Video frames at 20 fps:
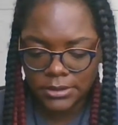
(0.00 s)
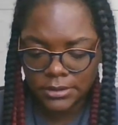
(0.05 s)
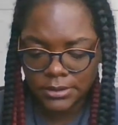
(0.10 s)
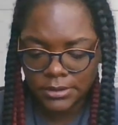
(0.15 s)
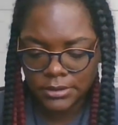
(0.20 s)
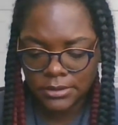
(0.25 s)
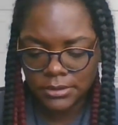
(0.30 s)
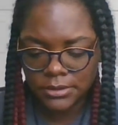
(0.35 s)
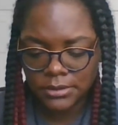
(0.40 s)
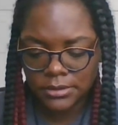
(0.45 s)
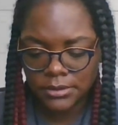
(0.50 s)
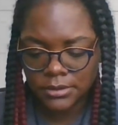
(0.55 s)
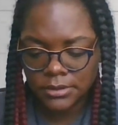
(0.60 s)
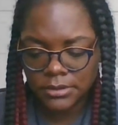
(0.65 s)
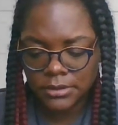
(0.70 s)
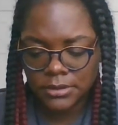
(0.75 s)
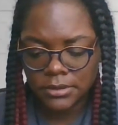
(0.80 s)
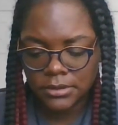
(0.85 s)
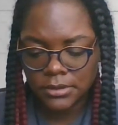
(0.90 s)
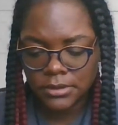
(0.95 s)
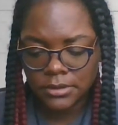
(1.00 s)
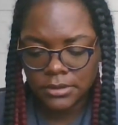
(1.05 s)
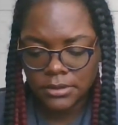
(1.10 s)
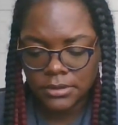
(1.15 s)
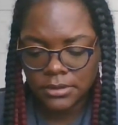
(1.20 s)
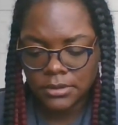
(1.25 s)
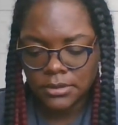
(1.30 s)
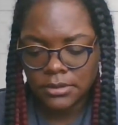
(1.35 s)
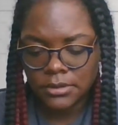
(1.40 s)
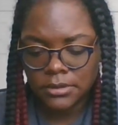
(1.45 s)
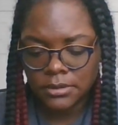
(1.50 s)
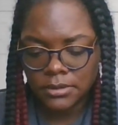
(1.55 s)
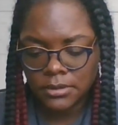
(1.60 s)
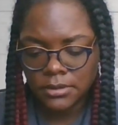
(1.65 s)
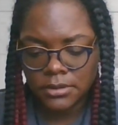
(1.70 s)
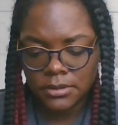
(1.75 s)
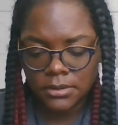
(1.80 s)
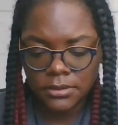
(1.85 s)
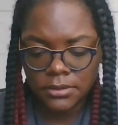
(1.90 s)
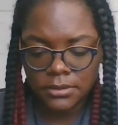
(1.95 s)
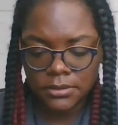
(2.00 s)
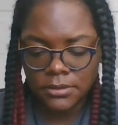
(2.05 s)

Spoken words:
Nobody speaks.